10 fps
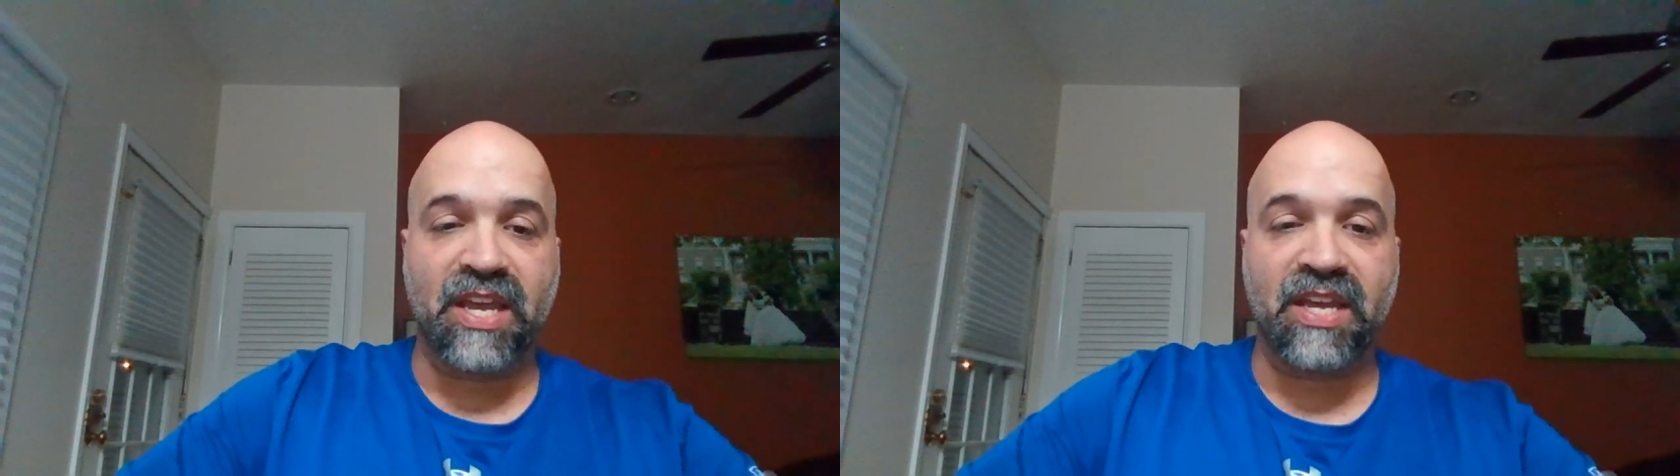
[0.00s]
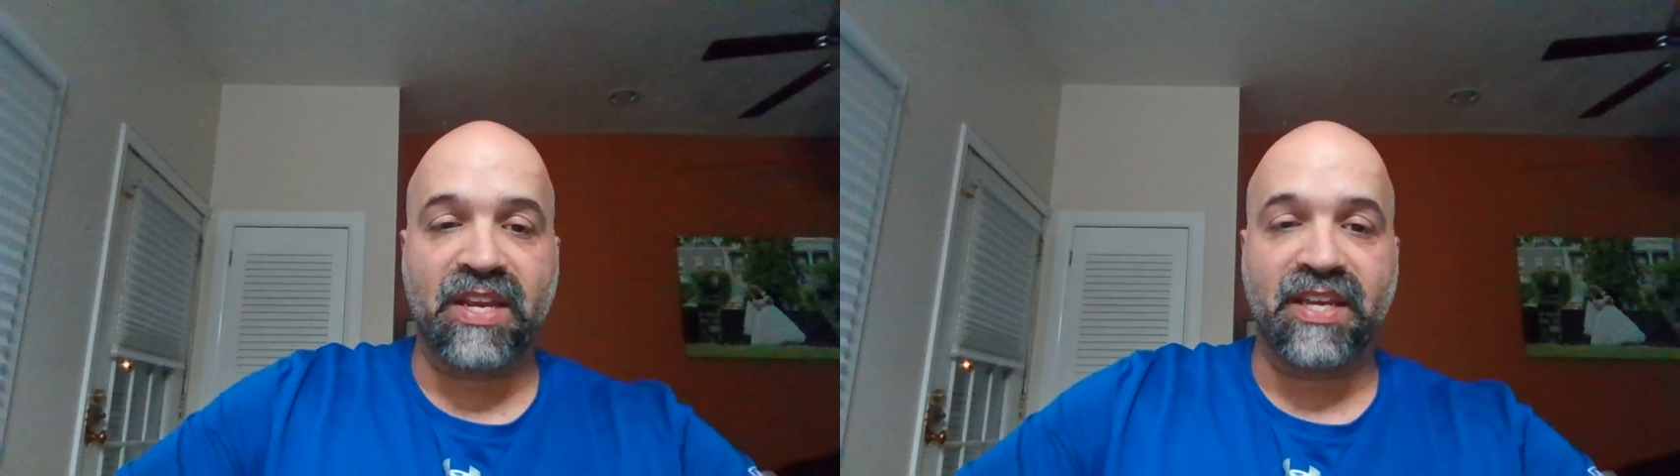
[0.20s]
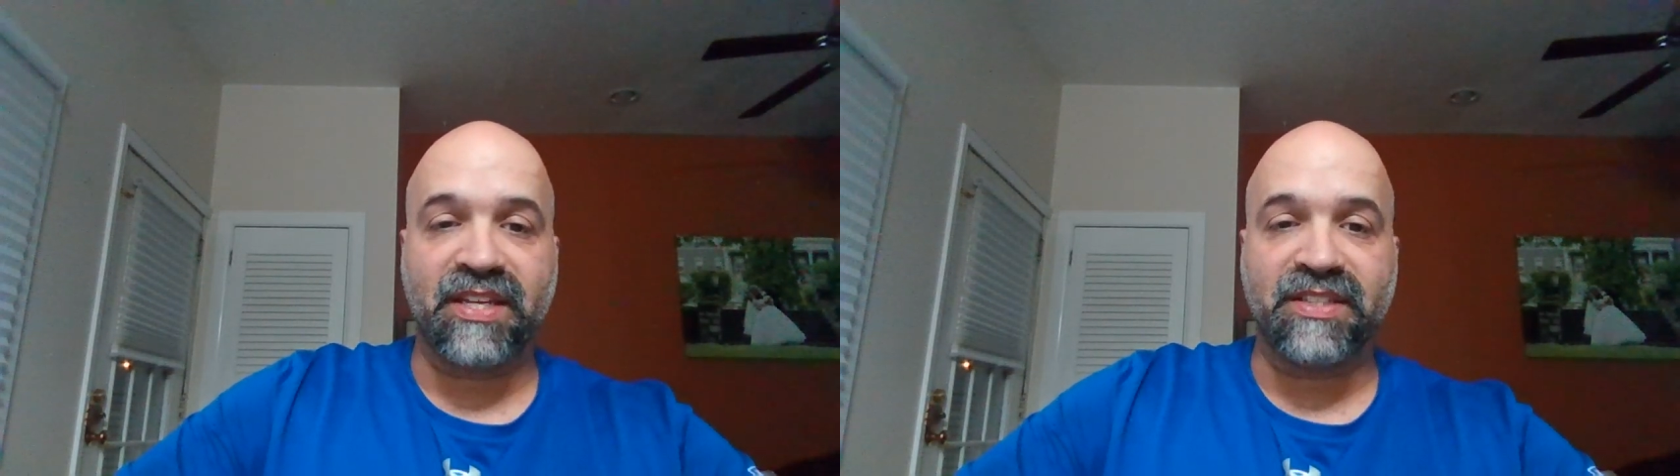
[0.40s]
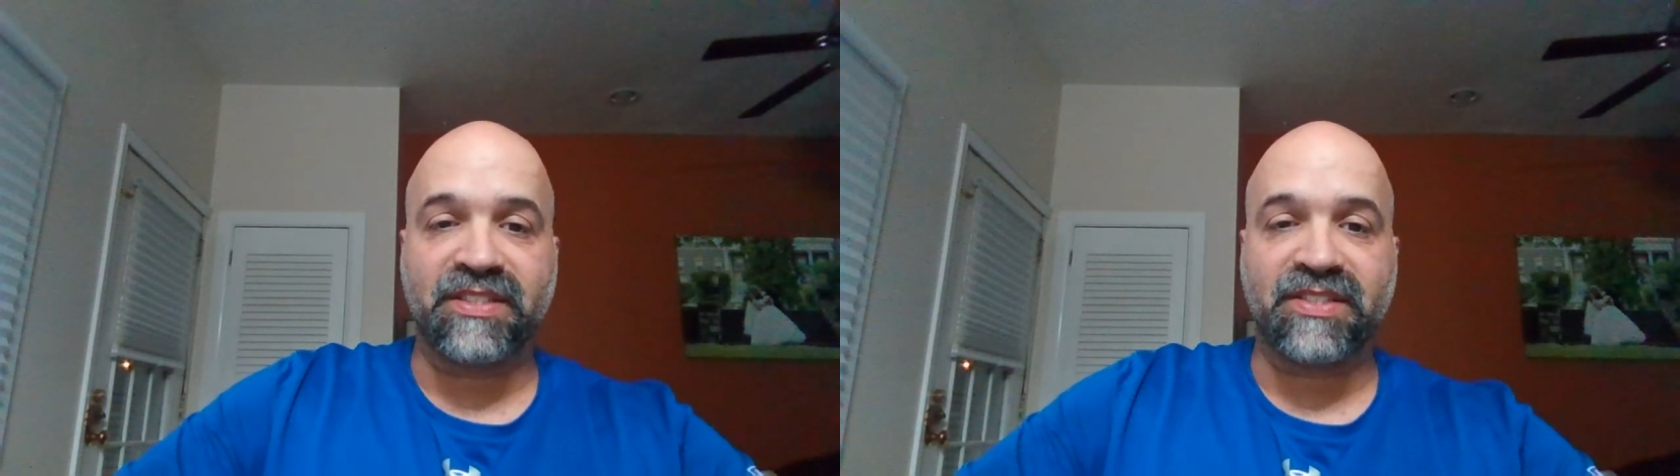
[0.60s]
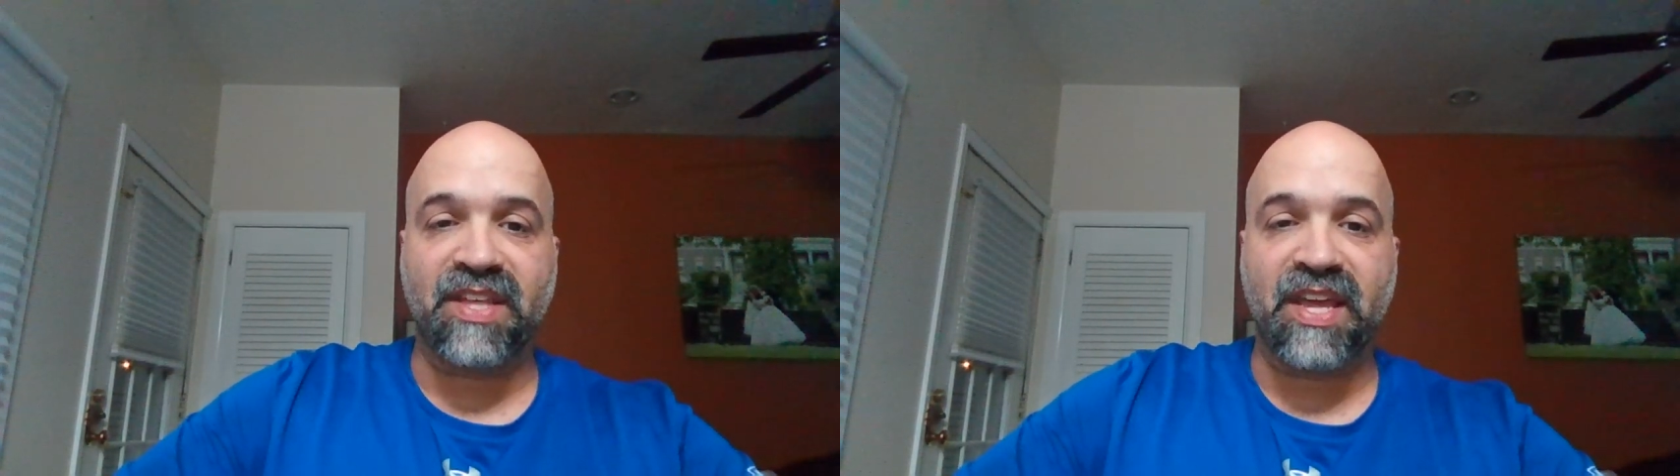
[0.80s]
It
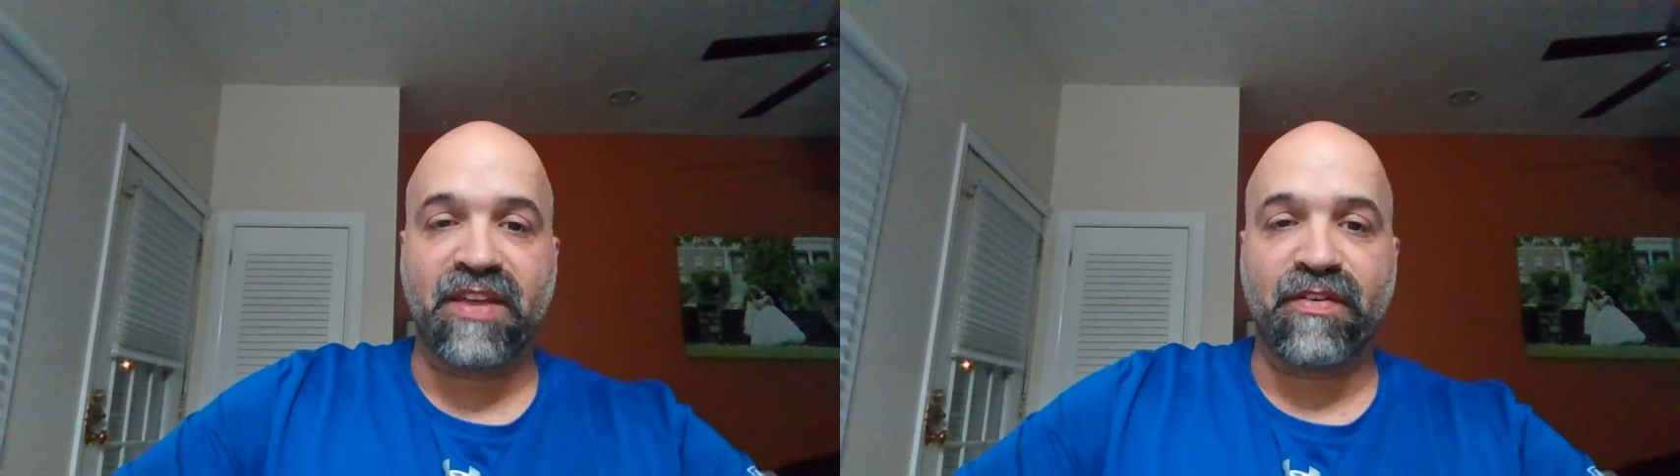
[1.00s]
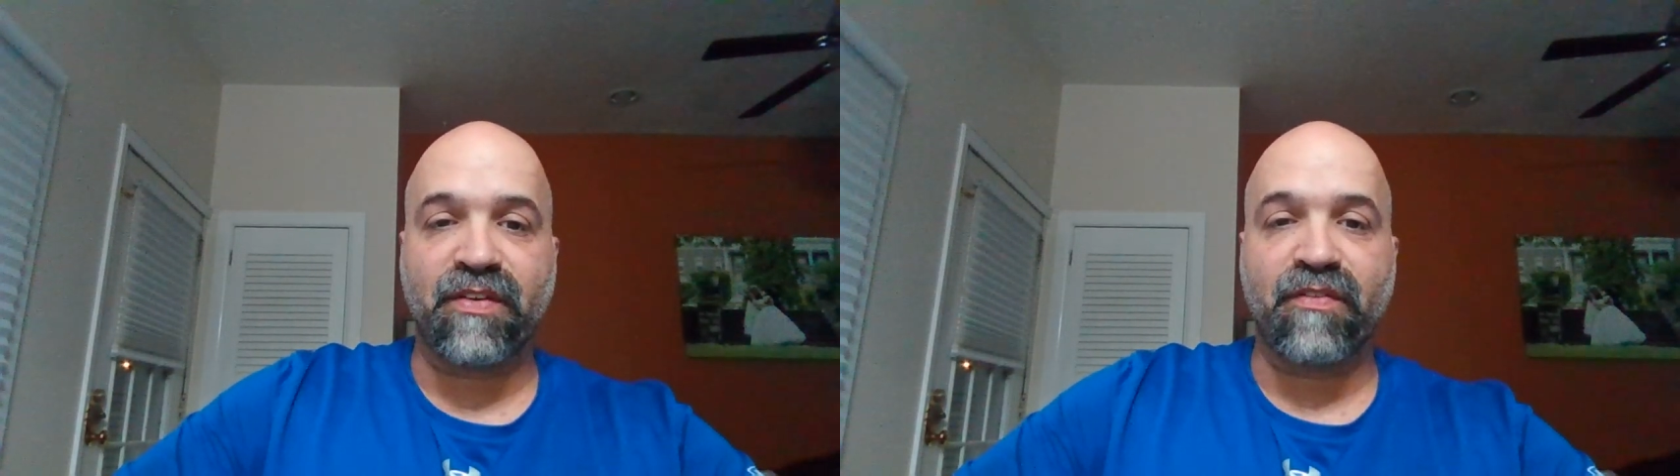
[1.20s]
is the